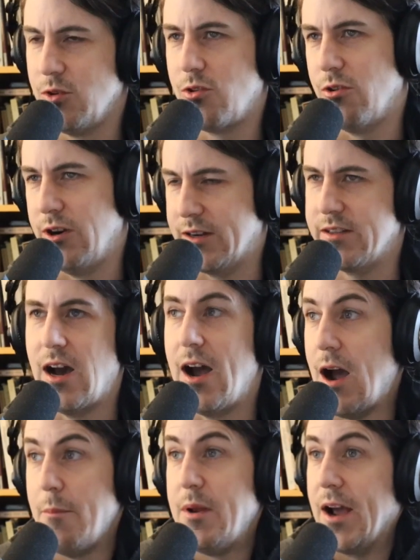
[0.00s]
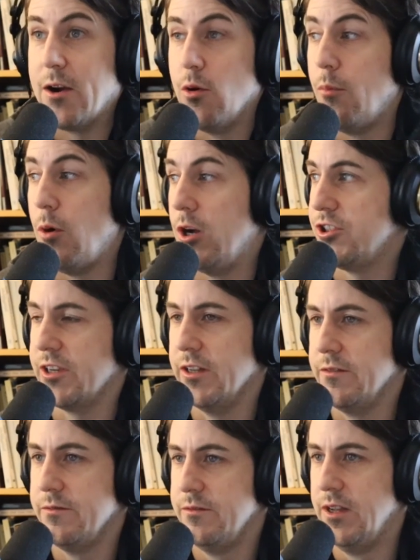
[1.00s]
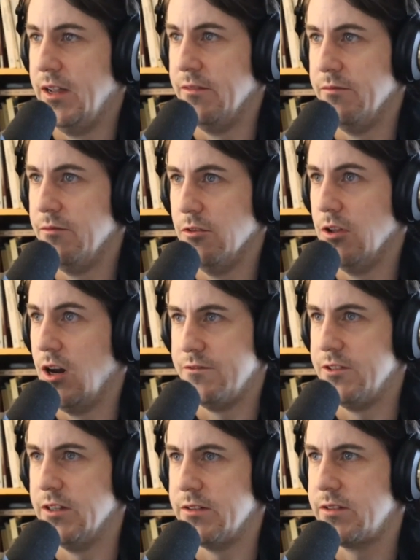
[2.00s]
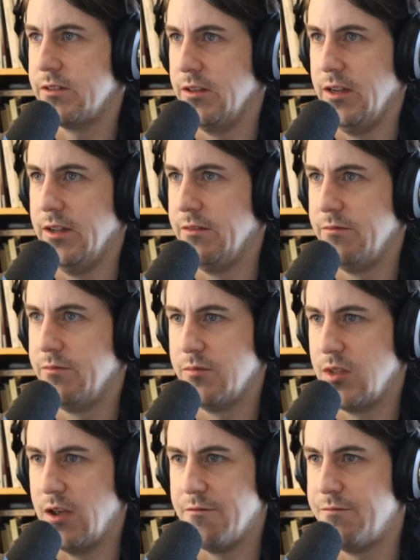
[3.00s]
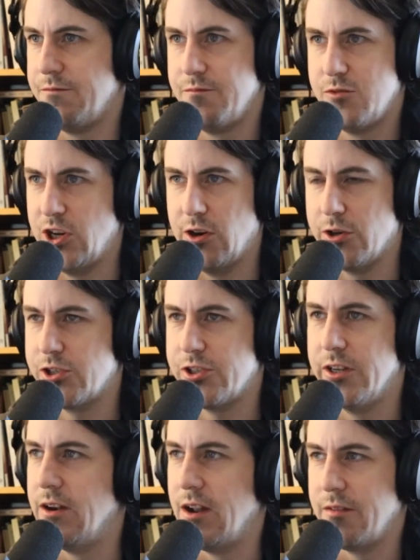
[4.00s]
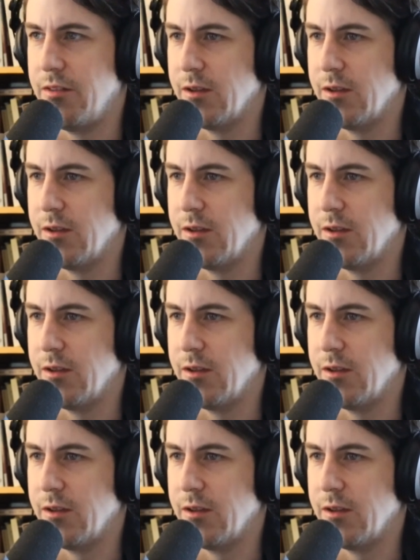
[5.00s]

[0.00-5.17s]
Correct. I grew up watching it and loved it and have cherished it, and I think